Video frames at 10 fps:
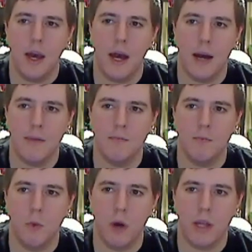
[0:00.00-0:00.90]
Um,
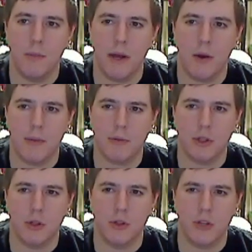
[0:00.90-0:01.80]
one of the better
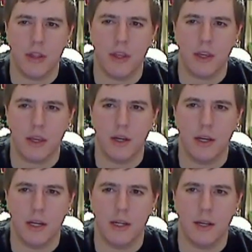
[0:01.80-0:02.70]
episodes, I think,
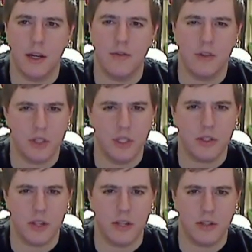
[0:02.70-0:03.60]
uh, of the
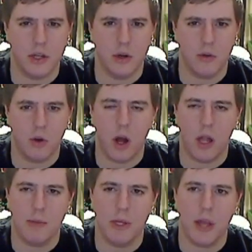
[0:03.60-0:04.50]
season, I'd say overall.
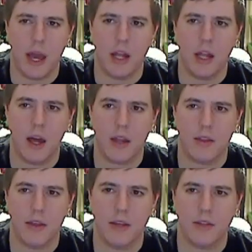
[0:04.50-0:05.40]
I mean, you had a lot of
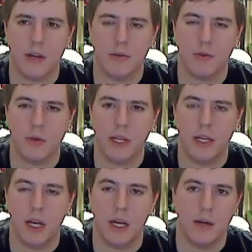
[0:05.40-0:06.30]
things that I was
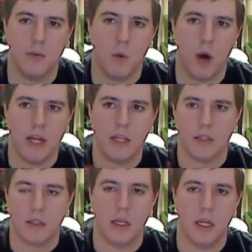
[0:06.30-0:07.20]
really uh, wanting to
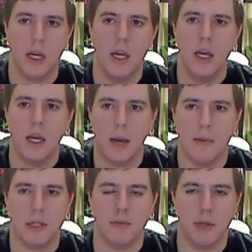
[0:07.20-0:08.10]
see come
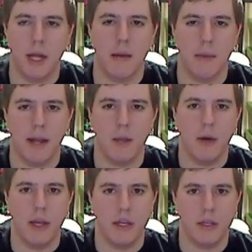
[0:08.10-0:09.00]
into play. By the
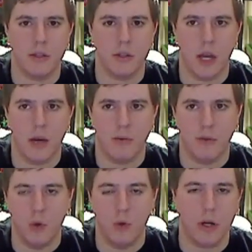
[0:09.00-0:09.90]
way, this uh,
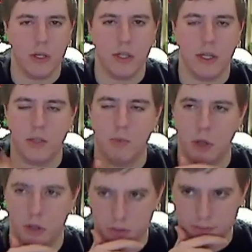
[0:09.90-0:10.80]
review will contain
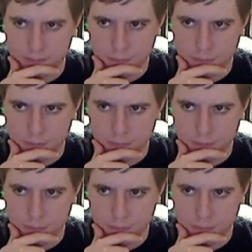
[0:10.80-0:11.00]
spoilers.